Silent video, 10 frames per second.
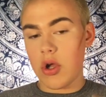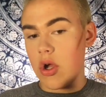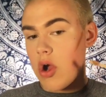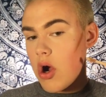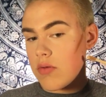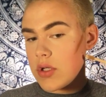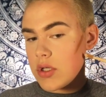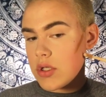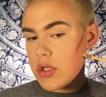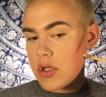
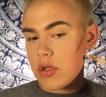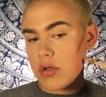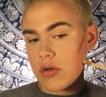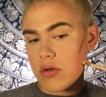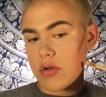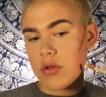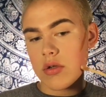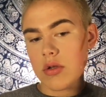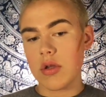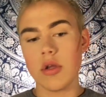going to
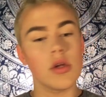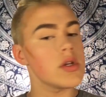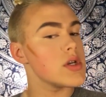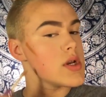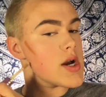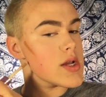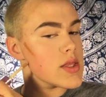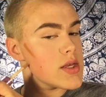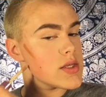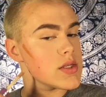dot
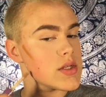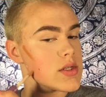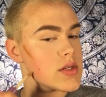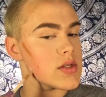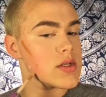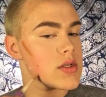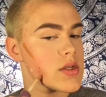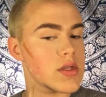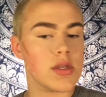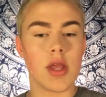this
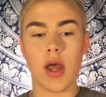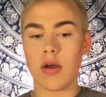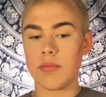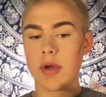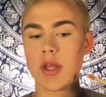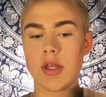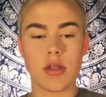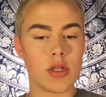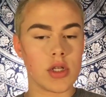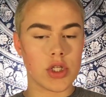down my
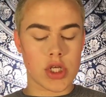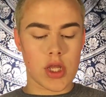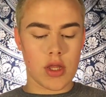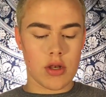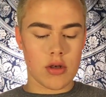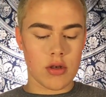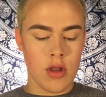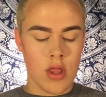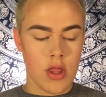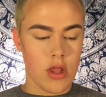chin
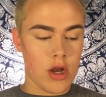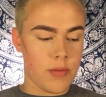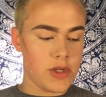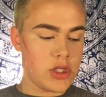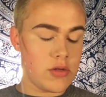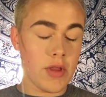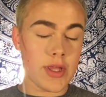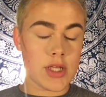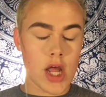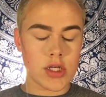and on my,
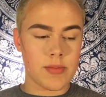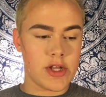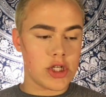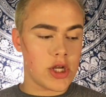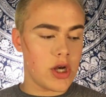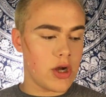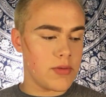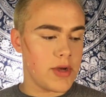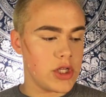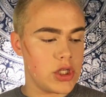like, down to my chin on
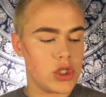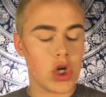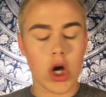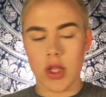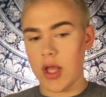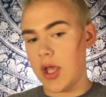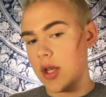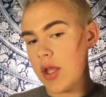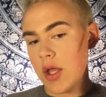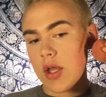my jawline.
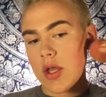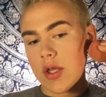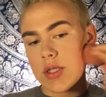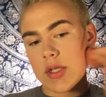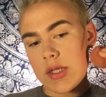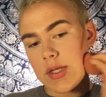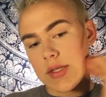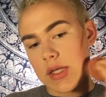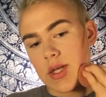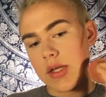So this